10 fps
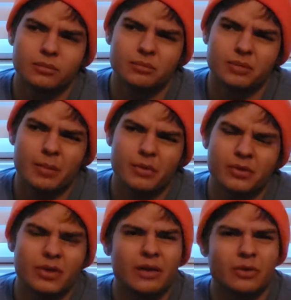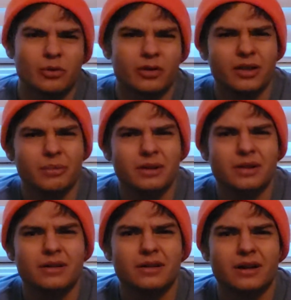Probably think there's a limit.
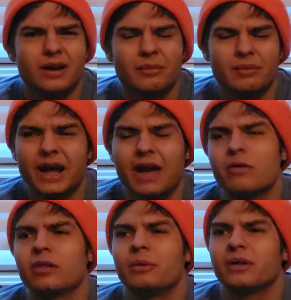I have a limit.